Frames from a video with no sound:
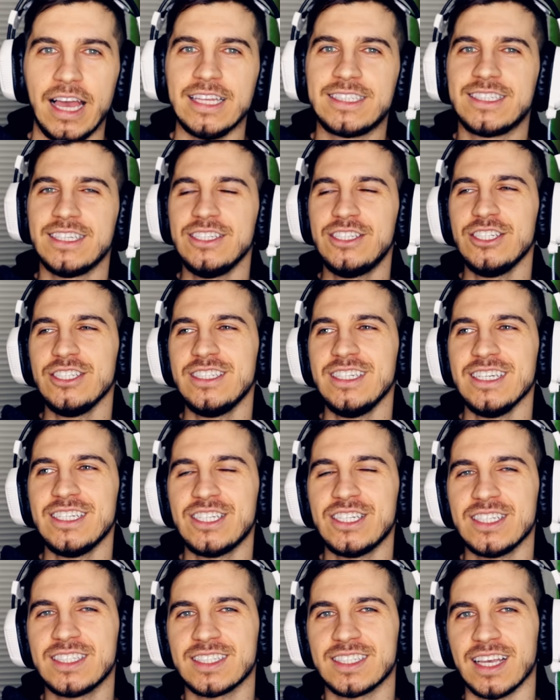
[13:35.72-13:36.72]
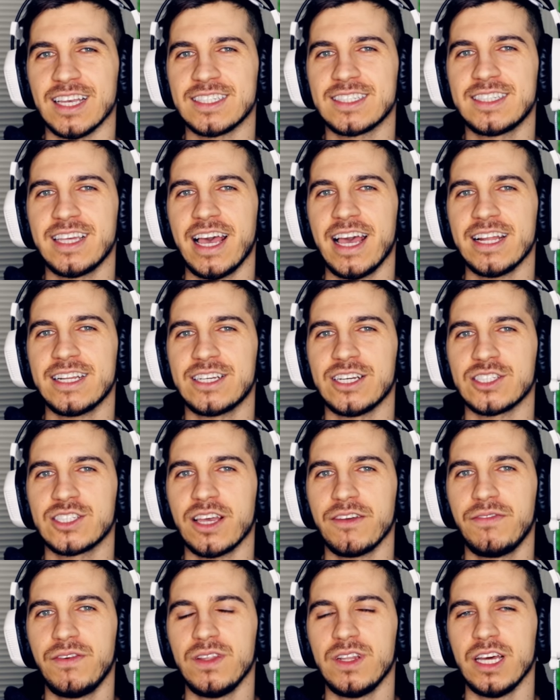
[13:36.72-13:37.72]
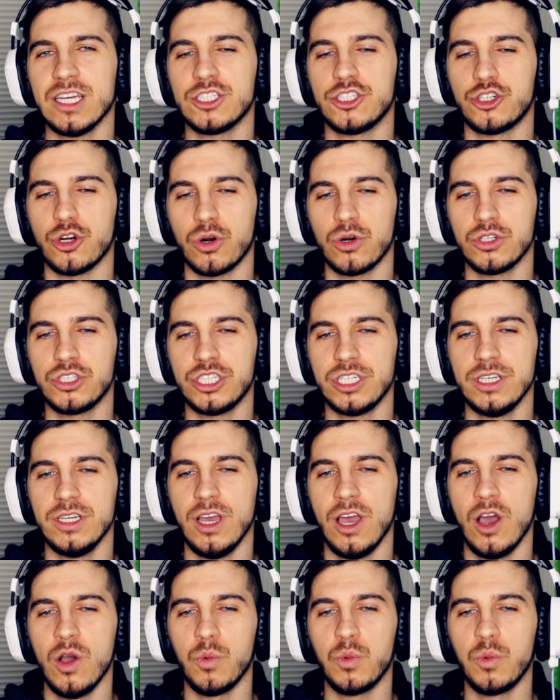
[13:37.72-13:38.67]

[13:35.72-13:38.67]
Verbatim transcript: It's interesting she says that because I feel like Georgi